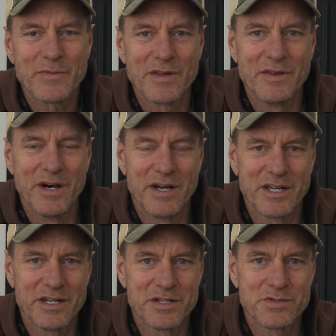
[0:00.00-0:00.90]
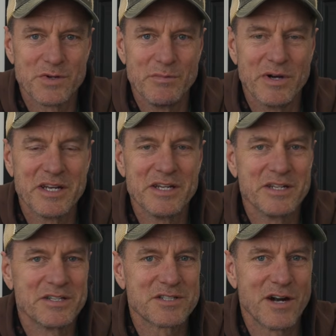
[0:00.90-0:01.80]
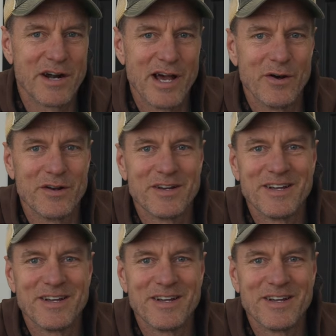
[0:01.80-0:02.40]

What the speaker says: in the hunting industry, but he didn't start out